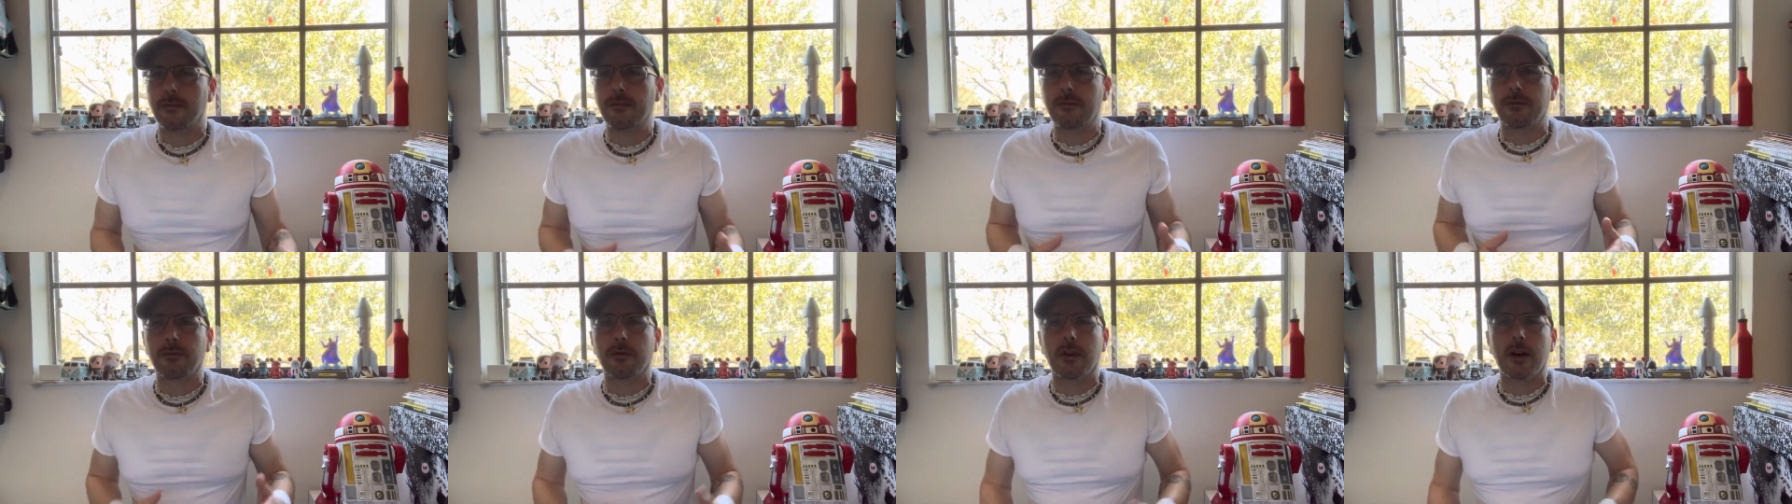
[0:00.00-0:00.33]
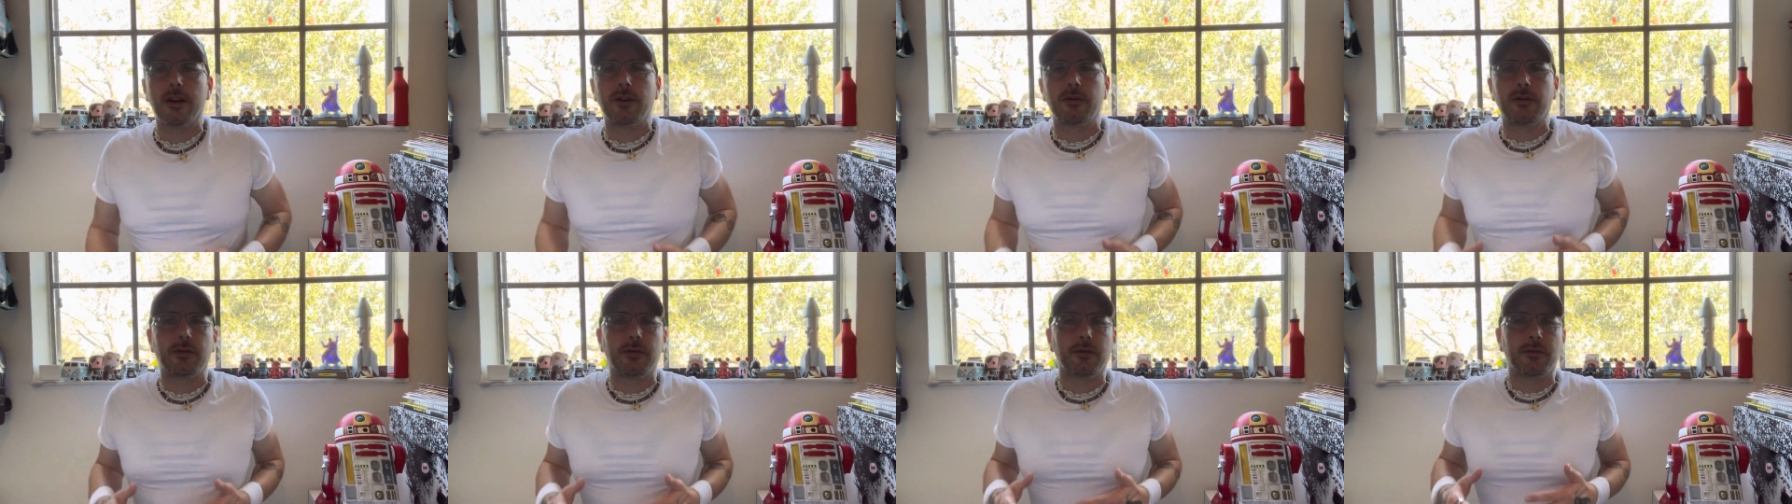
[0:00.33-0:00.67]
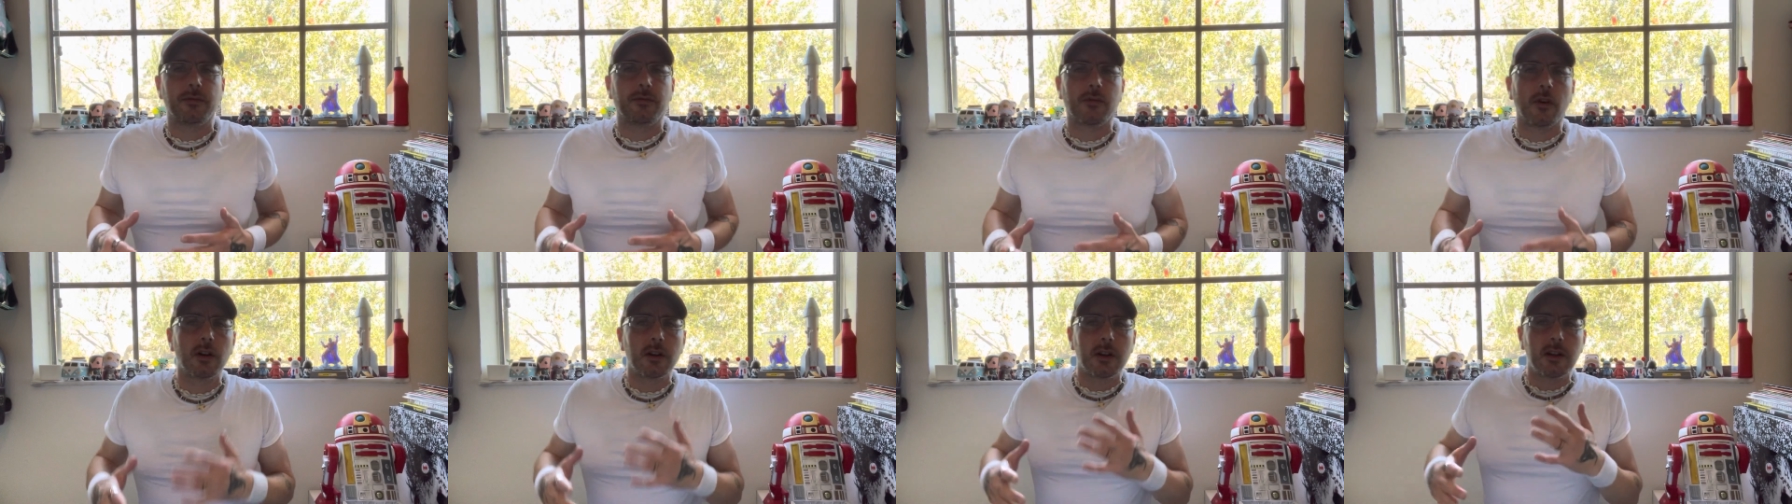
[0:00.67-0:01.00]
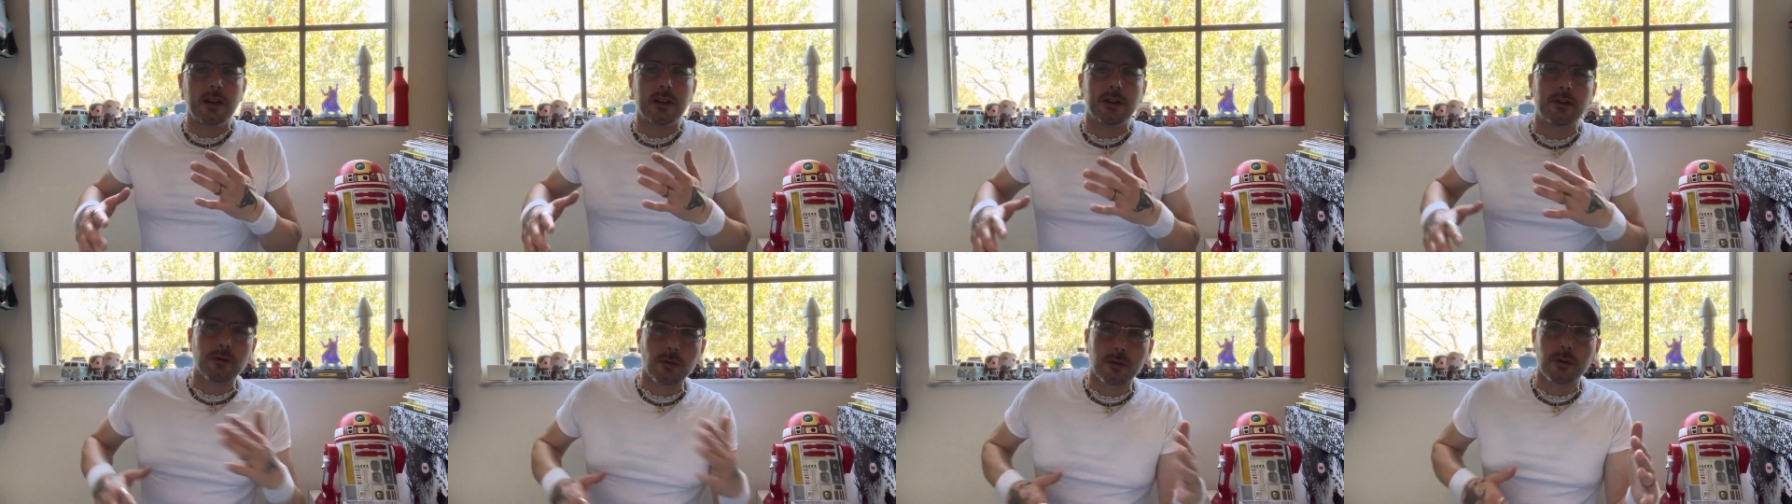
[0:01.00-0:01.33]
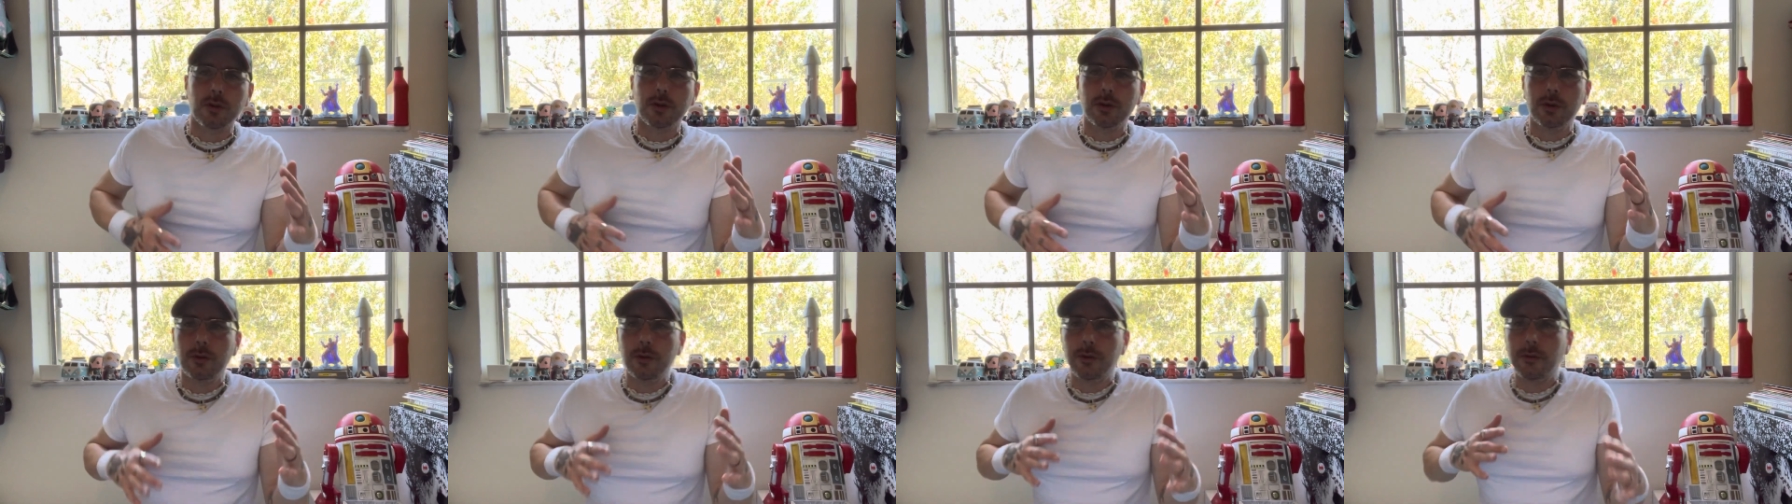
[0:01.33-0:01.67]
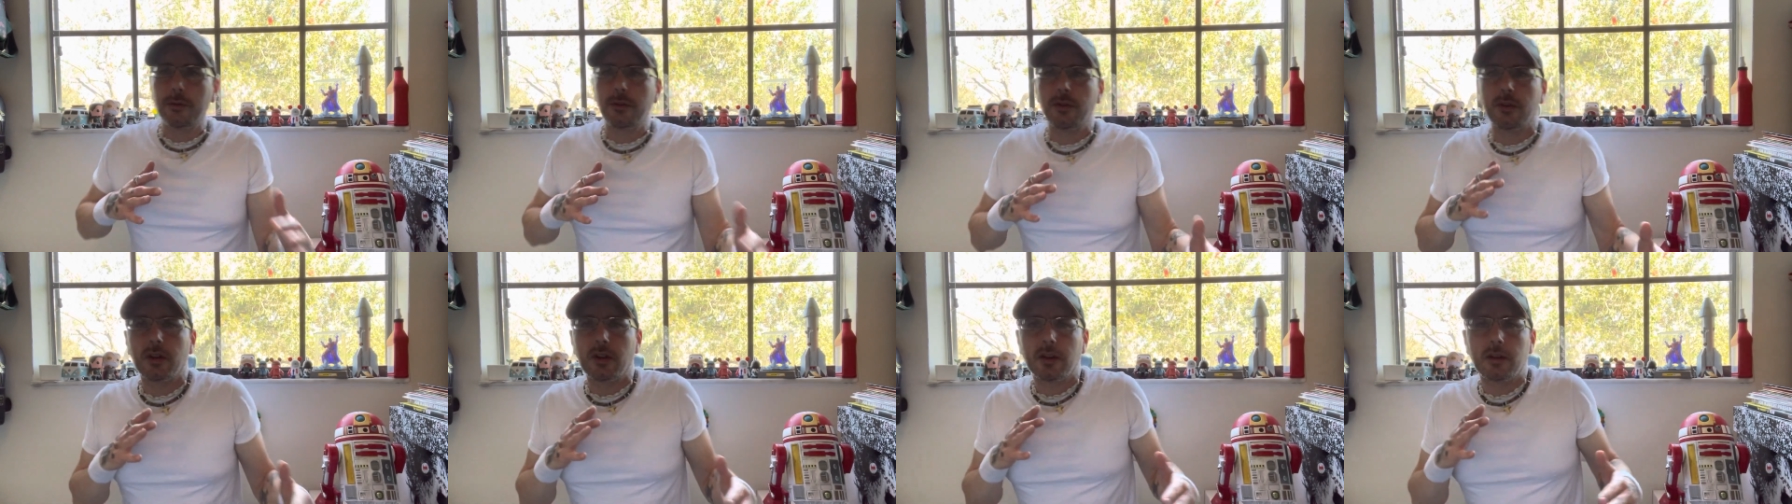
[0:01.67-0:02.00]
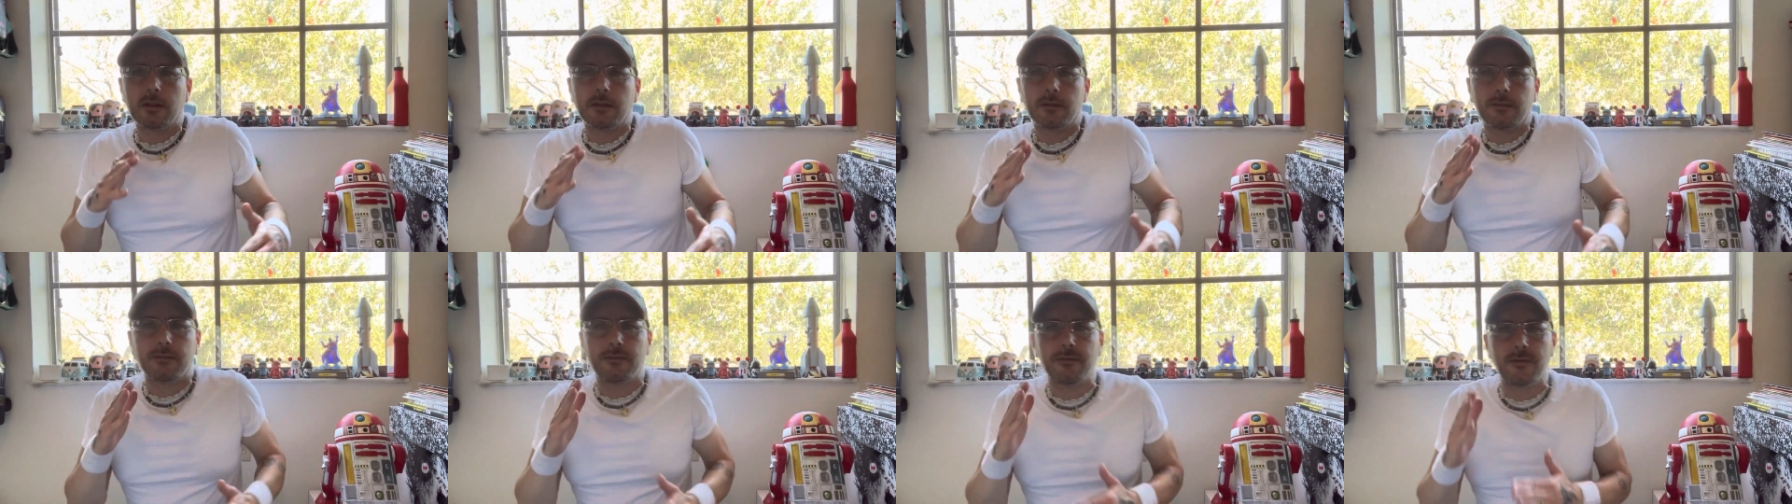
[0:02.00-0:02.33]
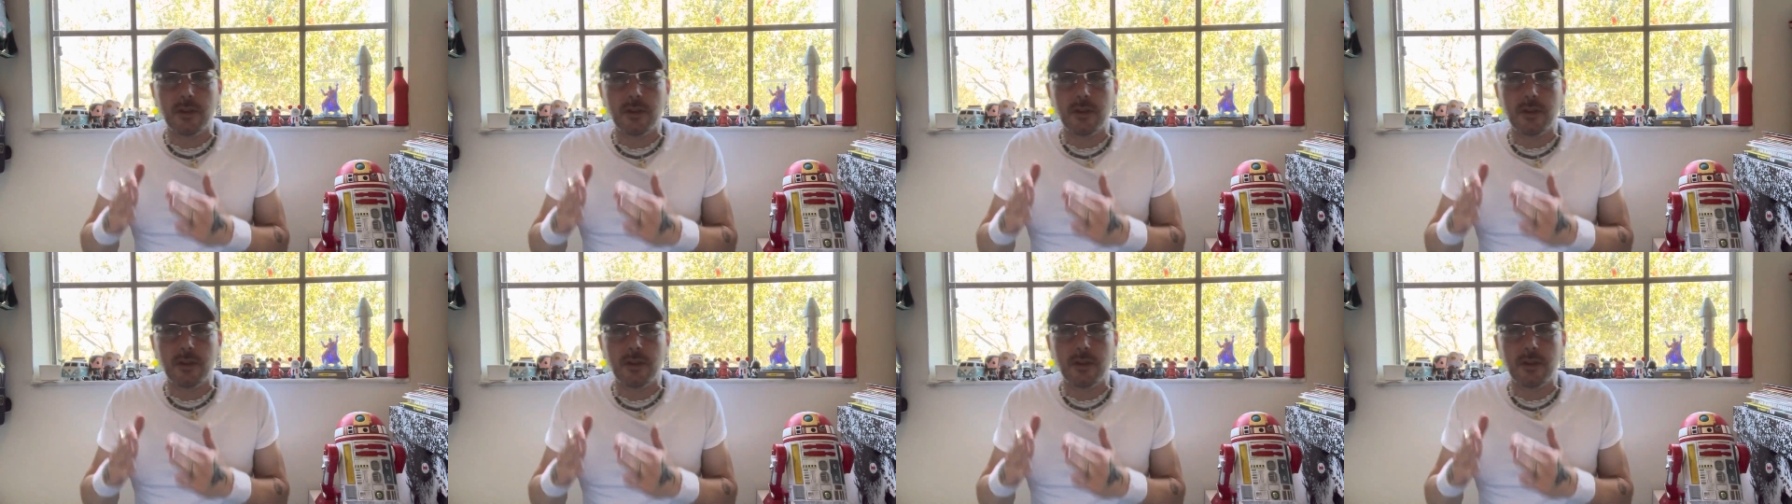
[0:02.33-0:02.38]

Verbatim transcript: fresh funky grooves and